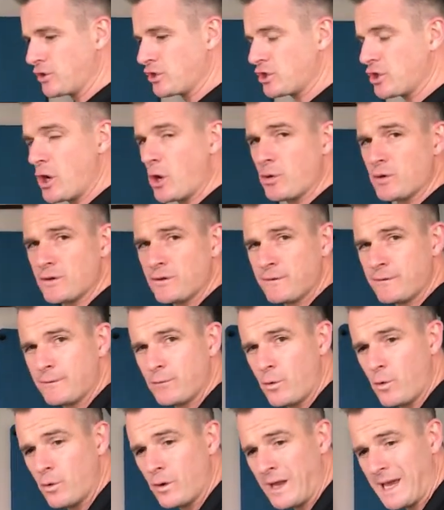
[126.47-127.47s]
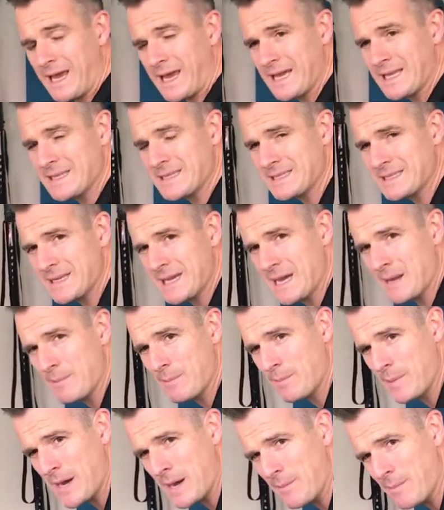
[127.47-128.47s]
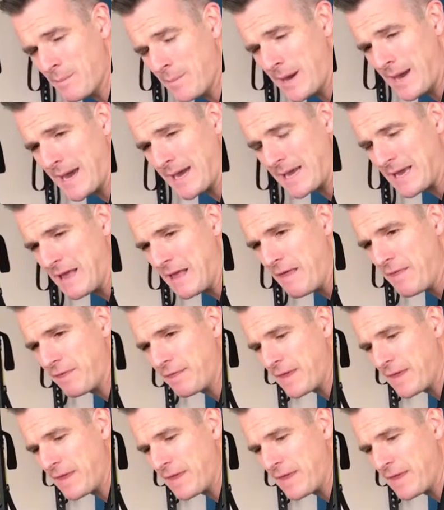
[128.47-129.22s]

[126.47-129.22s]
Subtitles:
shoulders forward, hands down, bum back,